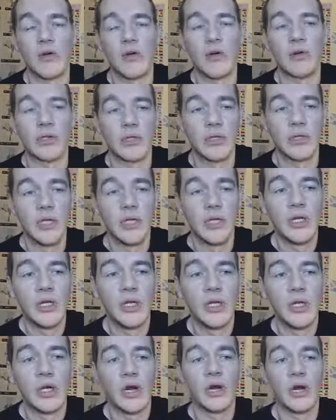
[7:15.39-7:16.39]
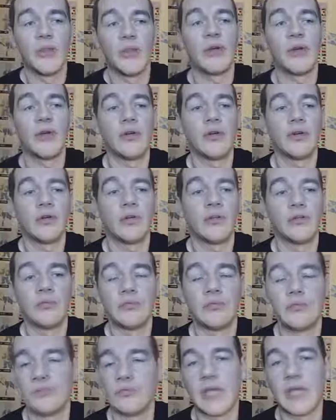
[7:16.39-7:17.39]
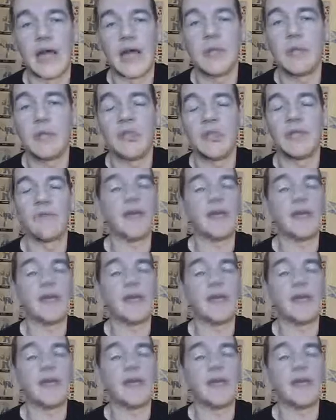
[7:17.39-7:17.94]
Or other tablet